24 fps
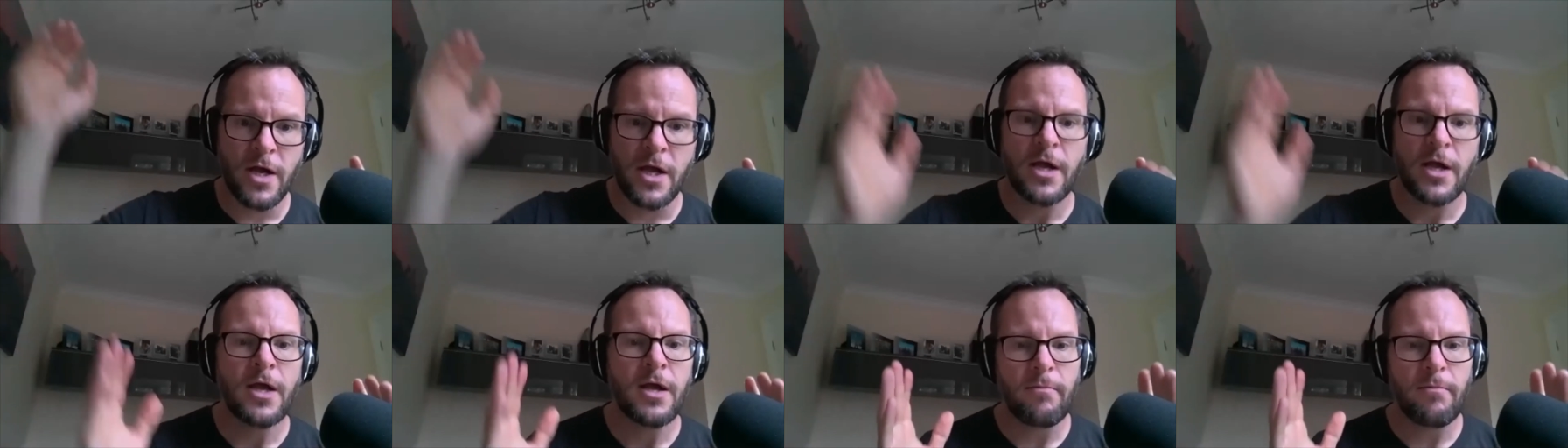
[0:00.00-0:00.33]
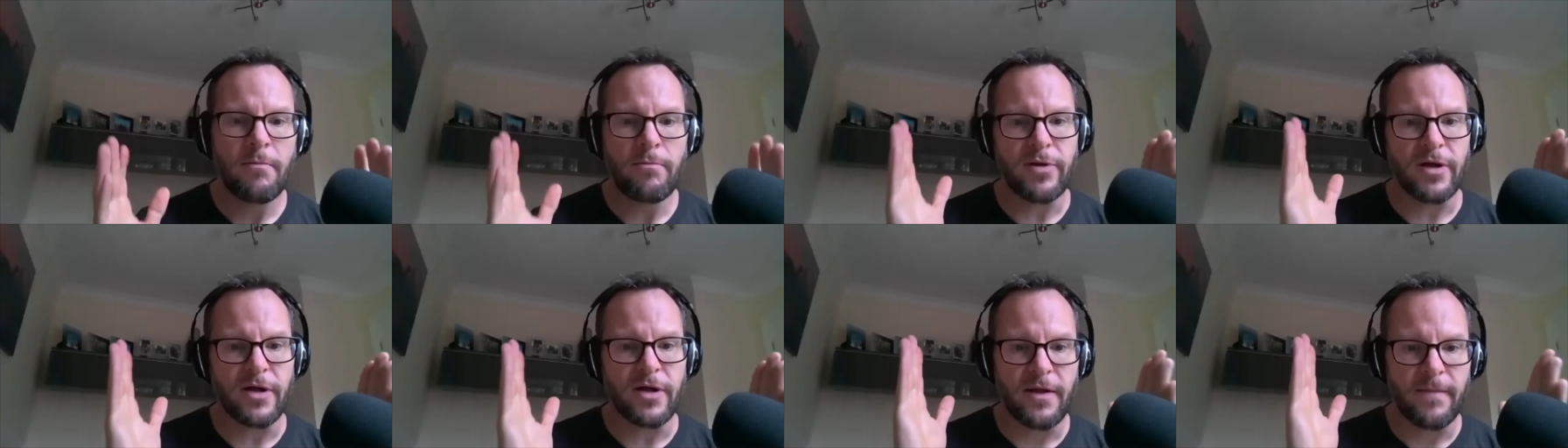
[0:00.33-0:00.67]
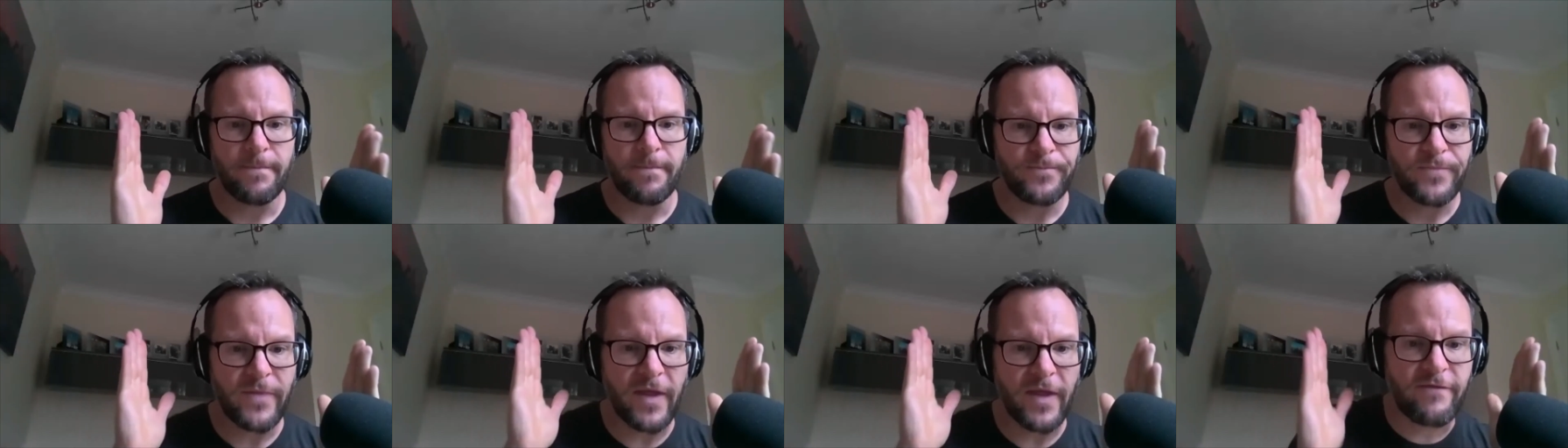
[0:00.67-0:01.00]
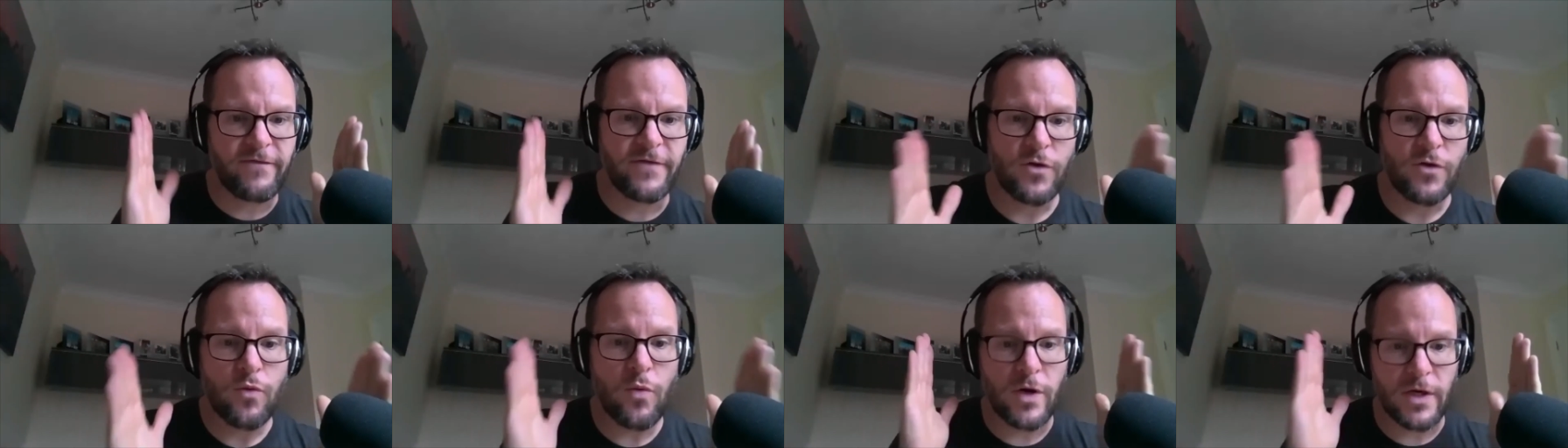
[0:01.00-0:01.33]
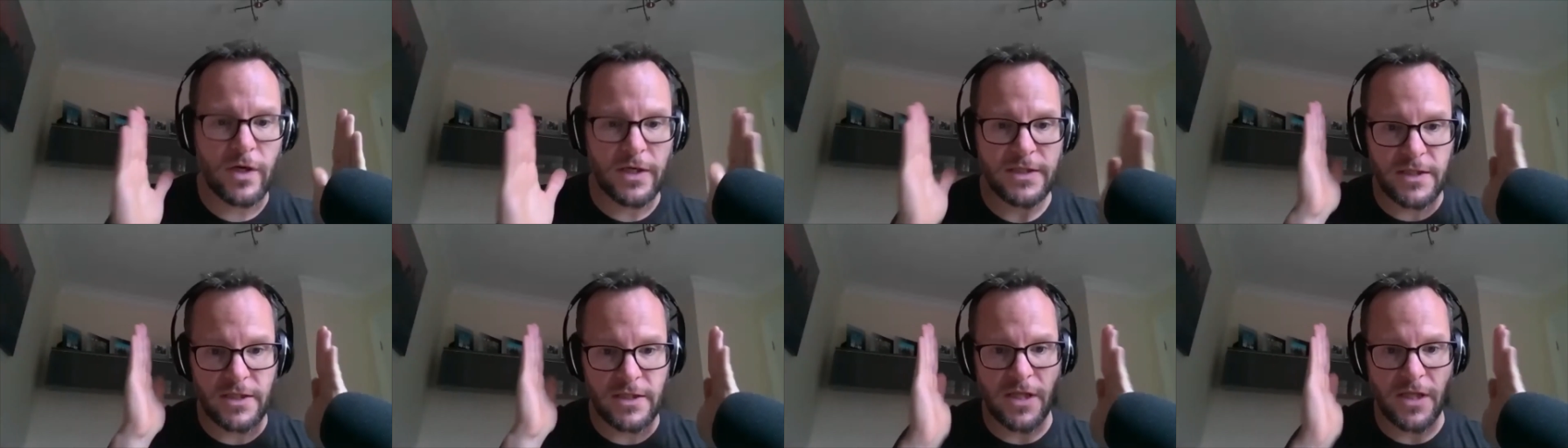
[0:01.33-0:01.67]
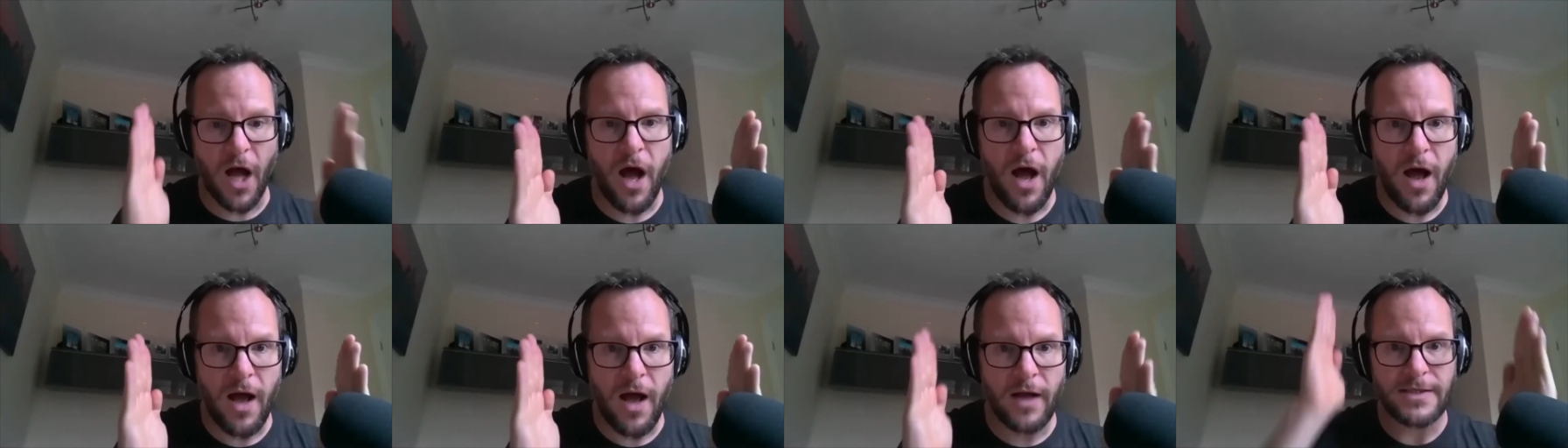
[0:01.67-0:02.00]
But if you want to
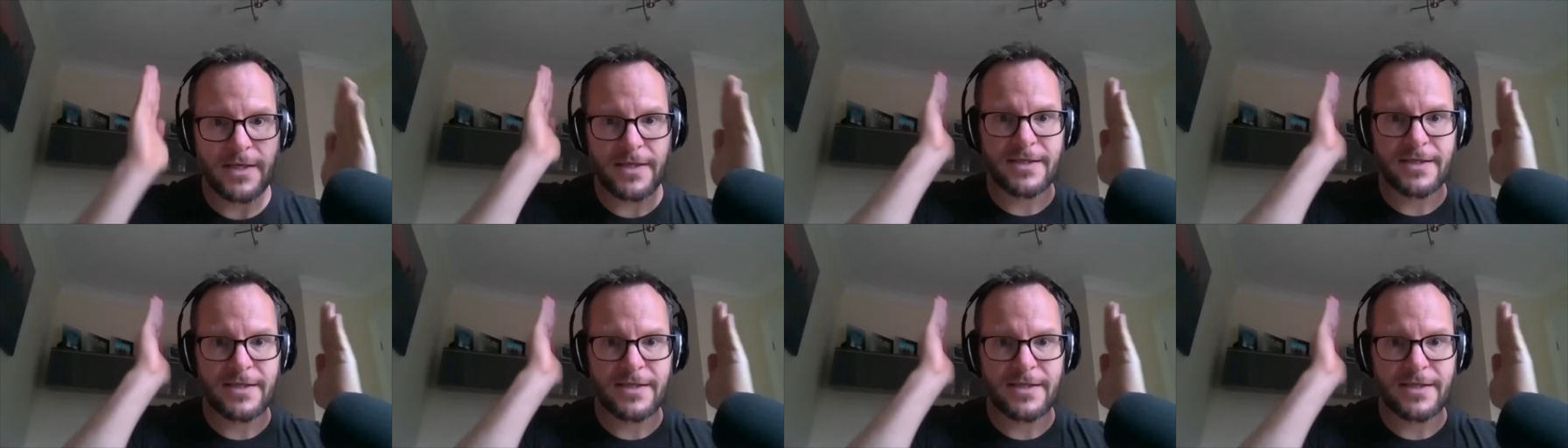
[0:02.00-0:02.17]
start,